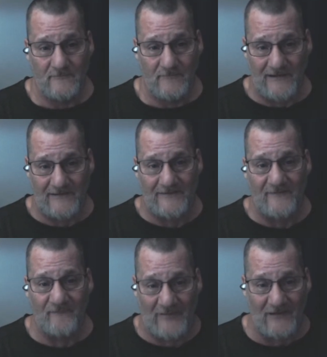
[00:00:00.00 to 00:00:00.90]

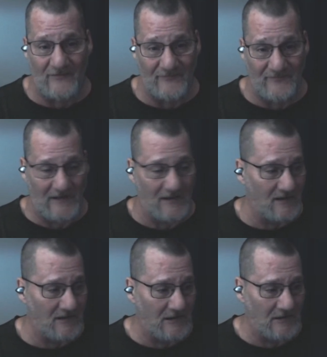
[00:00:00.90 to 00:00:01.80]
makeshift pedals. Like,
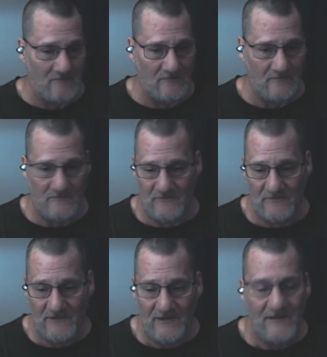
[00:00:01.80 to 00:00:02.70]
oh
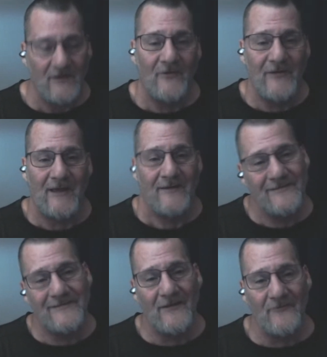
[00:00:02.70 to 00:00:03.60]
yeah,
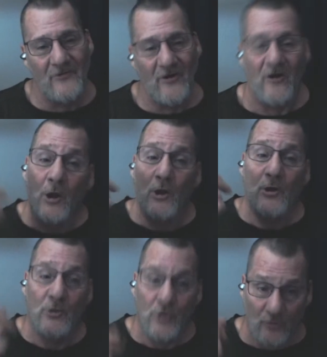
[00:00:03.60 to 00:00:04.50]
it's not a real car.
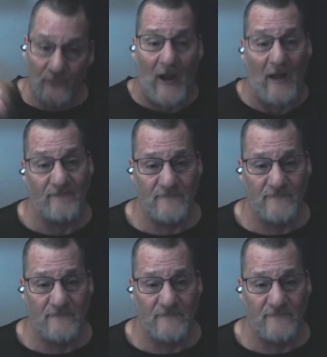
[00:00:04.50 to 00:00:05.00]
You drive.